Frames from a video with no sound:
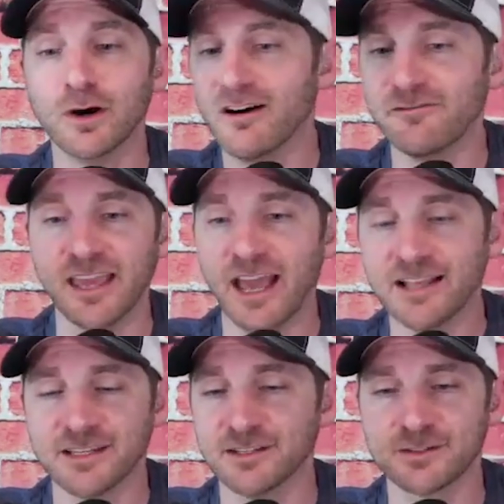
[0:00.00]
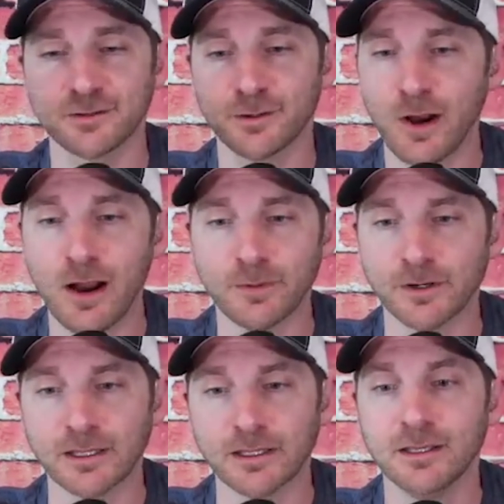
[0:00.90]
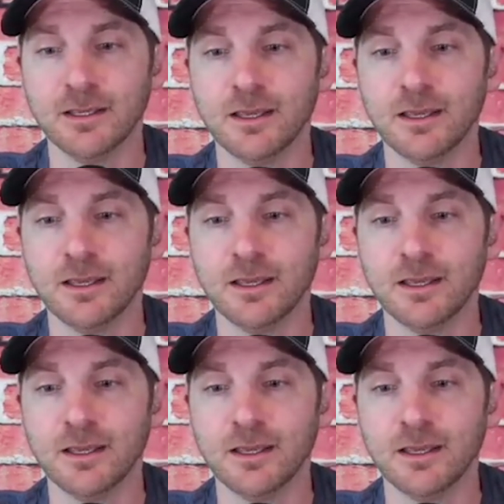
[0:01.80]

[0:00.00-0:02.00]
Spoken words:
of the assets or the property.